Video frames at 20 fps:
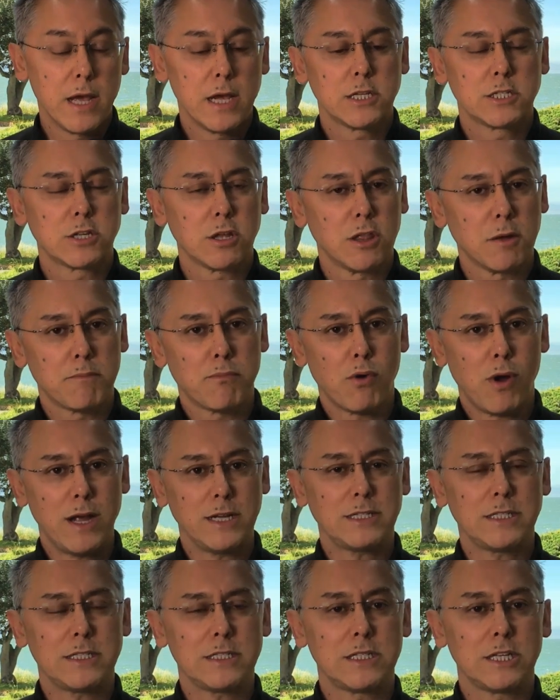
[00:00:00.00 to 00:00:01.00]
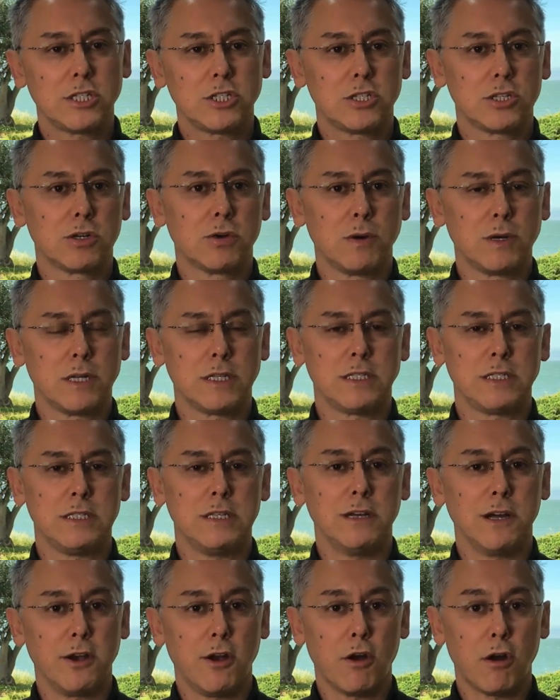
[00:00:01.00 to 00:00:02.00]
So the prices that you're going to
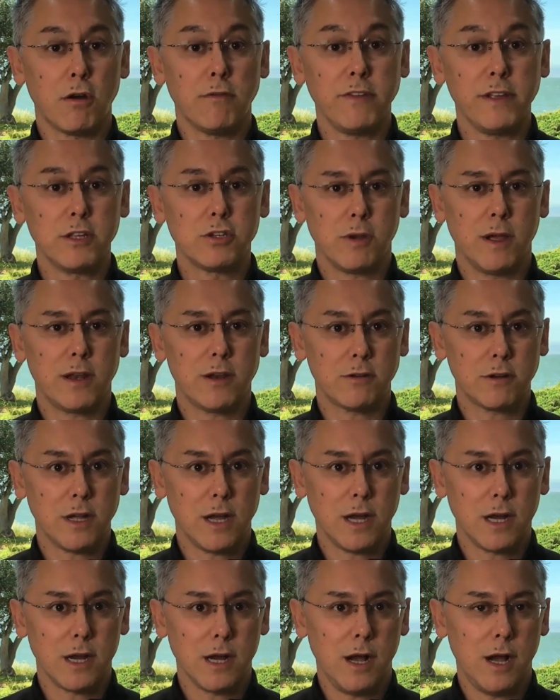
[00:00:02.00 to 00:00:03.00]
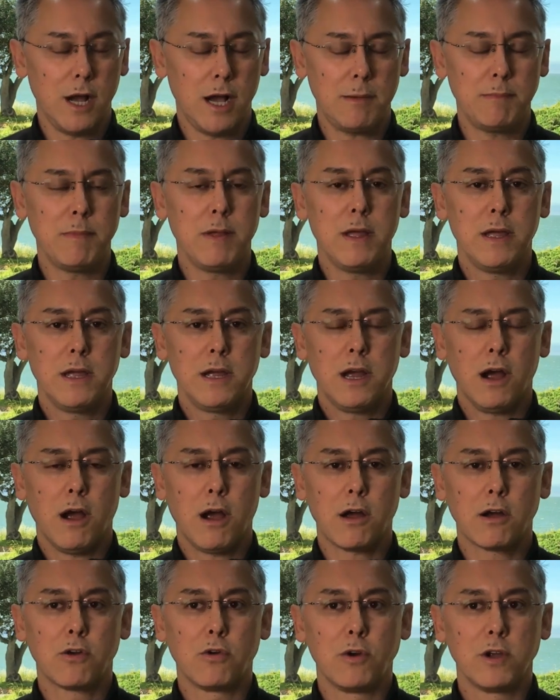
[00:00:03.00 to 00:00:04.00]
see on rvtrader.com
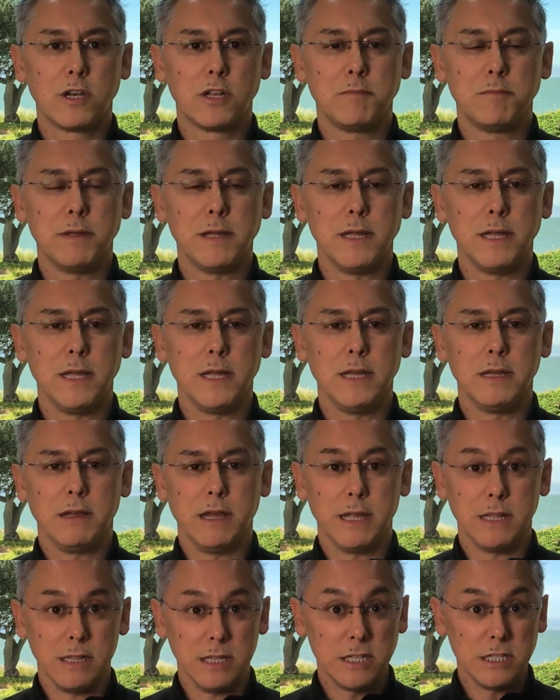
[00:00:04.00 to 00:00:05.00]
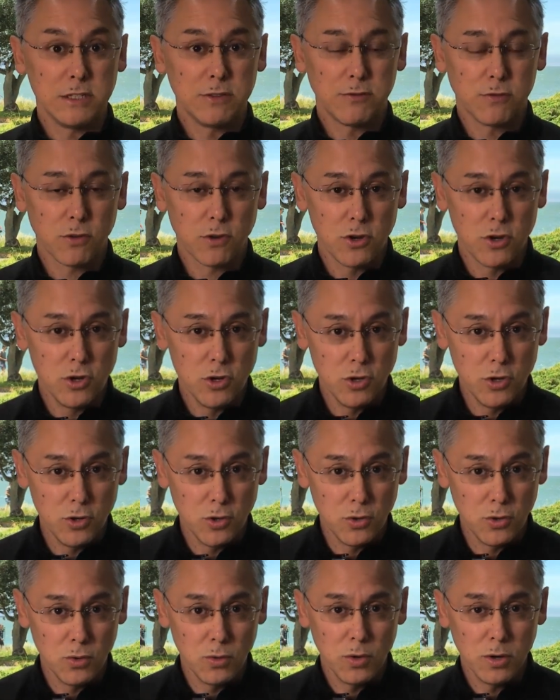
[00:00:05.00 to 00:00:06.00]
are going to be, at least for
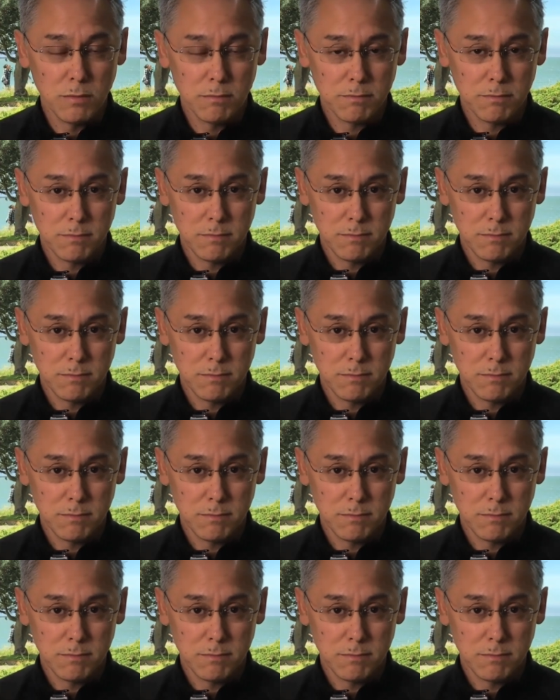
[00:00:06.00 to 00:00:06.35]
new